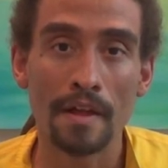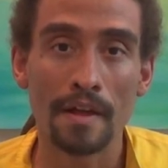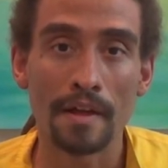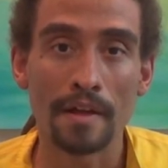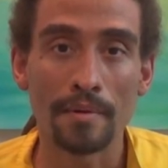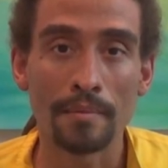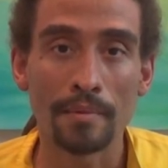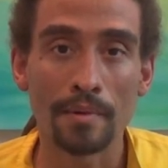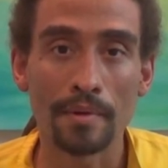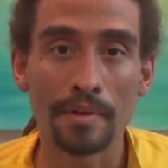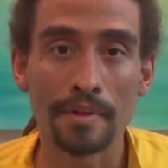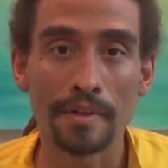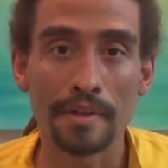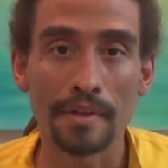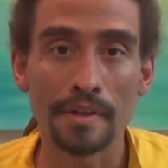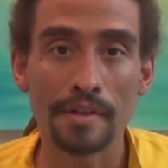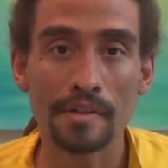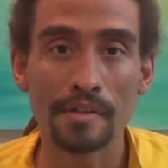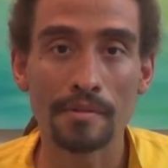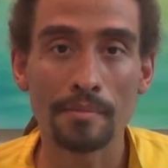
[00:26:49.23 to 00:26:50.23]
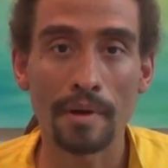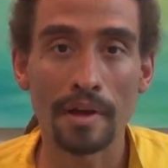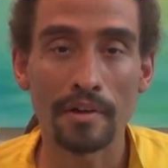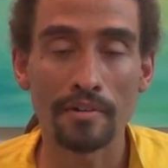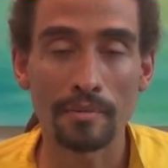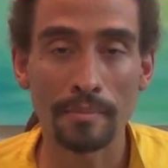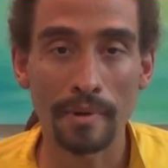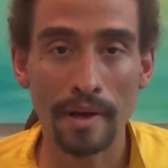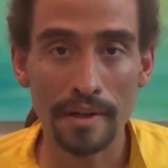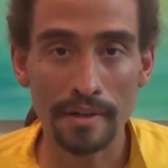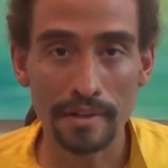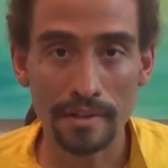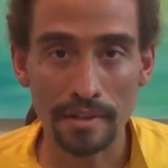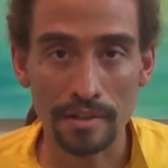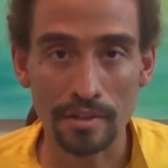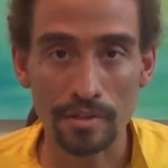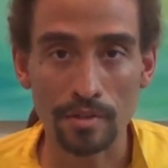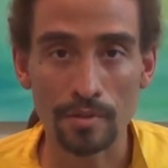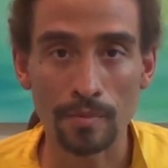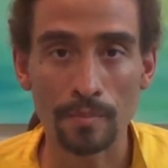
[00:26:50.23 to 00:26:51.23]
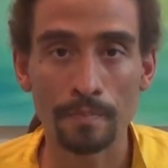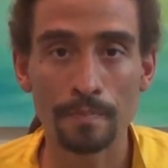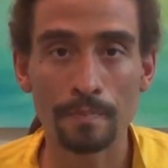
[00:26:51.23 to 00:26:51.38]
And I'm going to end by reminding you,